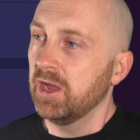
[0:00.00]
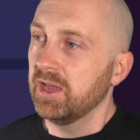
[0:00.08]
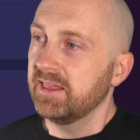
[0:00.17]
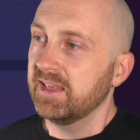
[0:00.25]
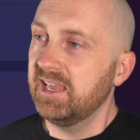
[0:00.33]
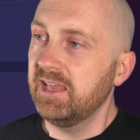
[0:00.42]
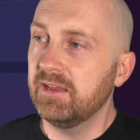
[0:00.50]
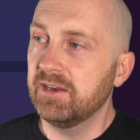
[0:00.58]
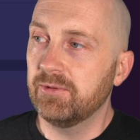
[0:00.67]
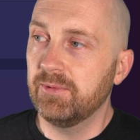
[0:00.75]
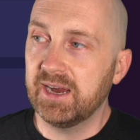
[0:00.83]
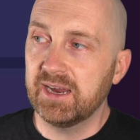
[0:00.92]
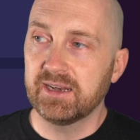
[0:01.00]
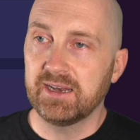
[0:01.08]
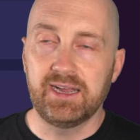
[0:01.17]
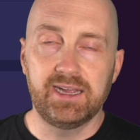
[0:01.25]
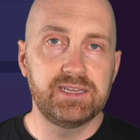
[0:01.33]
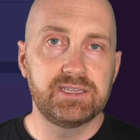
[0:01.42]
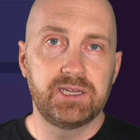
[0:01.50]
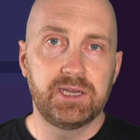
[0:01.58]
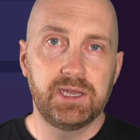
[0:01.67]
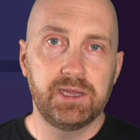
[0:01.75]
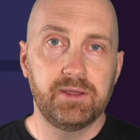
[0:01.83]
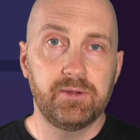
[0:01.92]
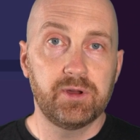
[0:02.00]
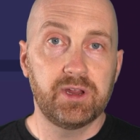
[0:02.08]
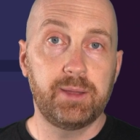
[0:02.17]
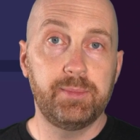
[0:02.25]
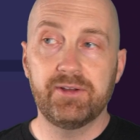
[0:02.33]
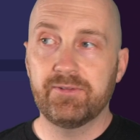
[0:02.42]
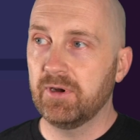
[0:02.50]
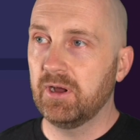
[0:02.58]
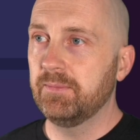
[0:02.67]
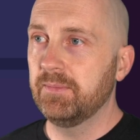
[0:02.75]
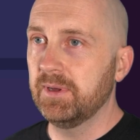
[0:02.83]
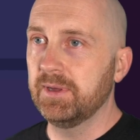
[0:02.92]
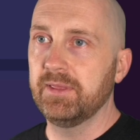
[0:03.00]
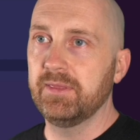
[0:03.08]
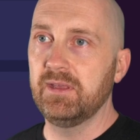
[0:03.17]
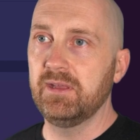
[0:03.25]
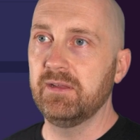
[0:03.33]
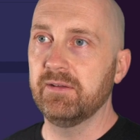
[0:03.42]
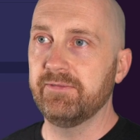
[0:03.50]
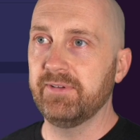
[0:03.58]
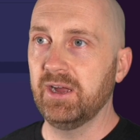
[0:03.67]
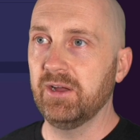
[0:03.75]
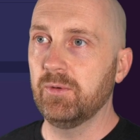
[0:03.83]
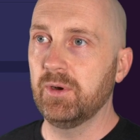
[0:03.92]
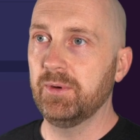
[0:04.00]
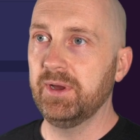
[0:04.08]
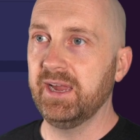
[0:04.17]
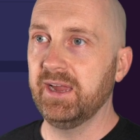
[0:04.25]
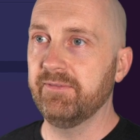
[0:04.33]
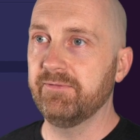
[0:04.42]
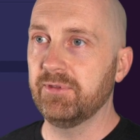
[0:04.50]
The key thing to recognize coming from the file where we have